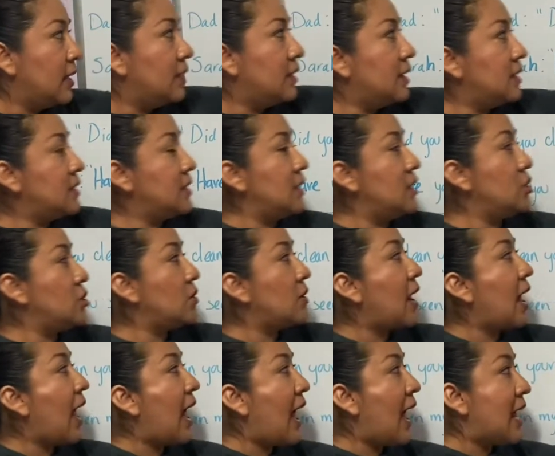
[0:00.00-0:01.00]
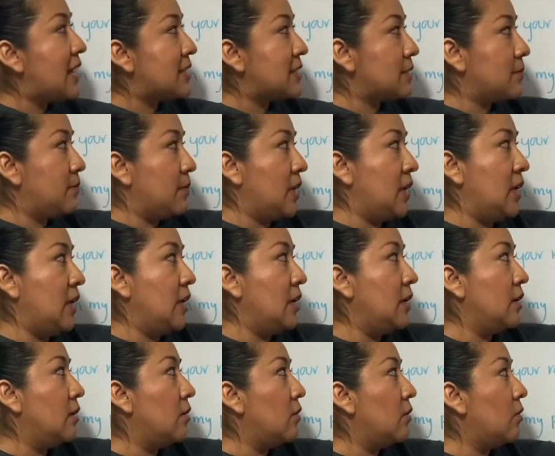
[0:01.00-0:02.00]
the teacher asked me,
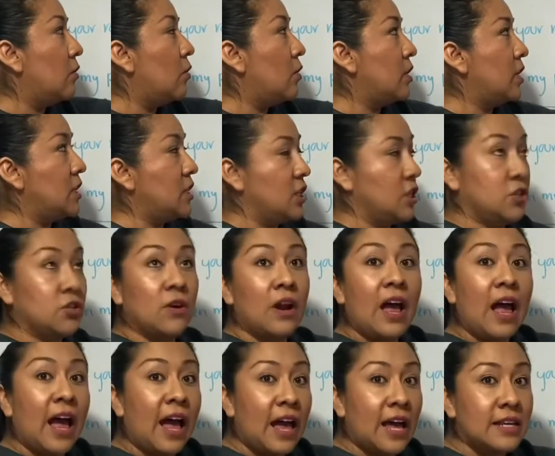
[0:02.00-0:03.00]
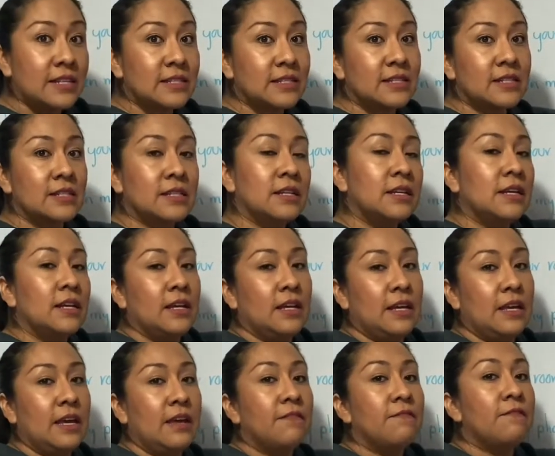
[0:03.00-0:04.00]
or the teacher asked
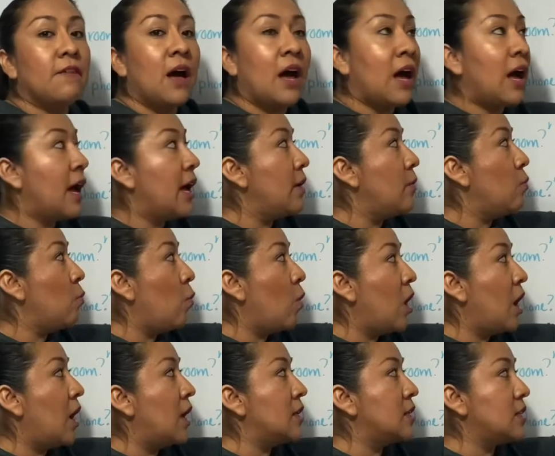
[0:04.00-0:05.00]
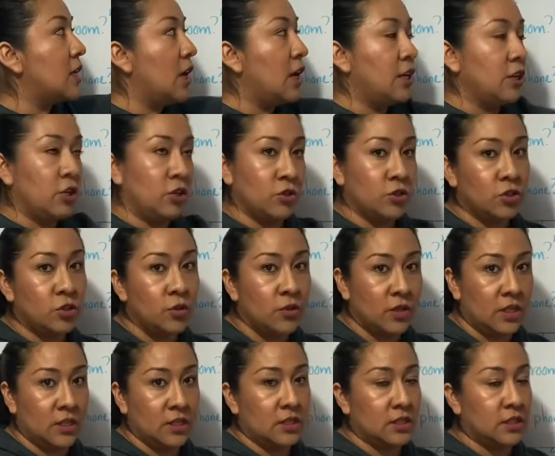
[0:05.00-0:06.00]
if I was a new student.